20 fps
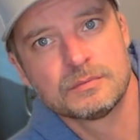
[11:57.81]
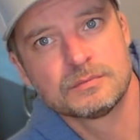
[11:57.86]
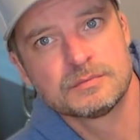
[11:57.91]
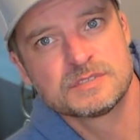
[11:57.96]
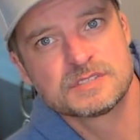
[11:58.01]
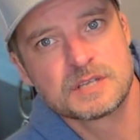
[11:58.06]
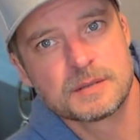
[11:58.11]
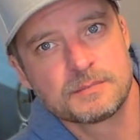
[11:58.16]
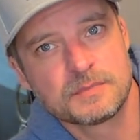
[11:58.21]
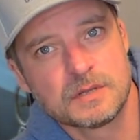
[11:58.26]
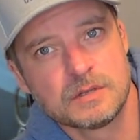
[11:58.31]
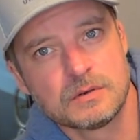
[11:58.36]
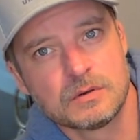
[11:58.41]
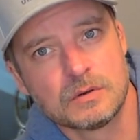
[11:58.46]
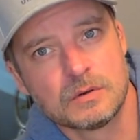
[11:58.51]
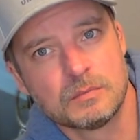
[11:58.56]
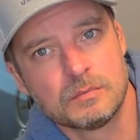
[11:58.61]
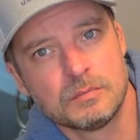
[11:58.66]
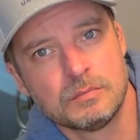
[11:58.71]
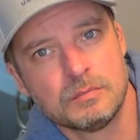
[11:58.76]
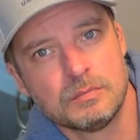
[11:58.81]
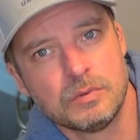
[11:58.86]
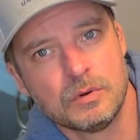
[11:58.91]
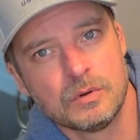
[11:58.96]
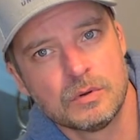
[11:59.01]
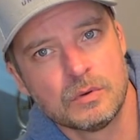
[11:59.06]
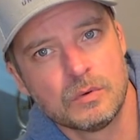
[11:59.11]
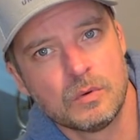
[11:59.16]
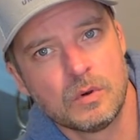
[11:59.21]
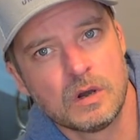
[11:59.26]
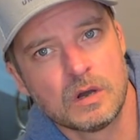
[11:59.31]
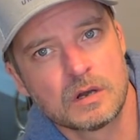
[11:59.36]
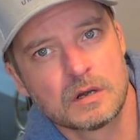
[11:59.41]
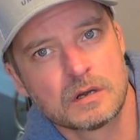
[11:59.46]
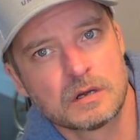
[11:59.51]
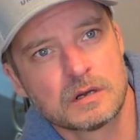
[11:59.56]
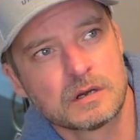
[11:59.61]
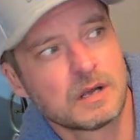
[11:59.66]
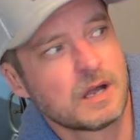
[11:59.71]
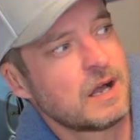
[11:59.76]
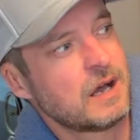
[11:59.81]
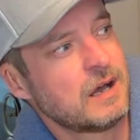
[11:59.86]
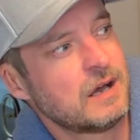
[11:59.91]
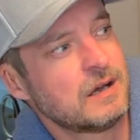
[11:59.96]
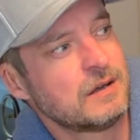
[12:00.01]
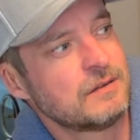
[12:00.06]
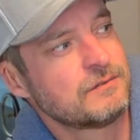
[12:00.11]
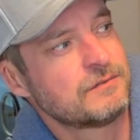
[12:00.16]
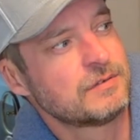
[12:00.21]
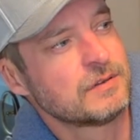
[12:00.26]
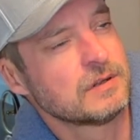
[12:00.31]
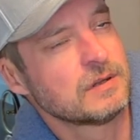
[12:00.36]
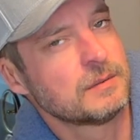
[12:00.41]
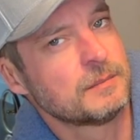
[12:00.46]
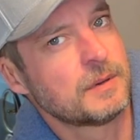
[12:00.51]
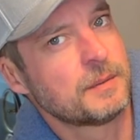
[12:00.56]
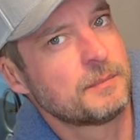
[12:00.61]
something or boil water, I fill up my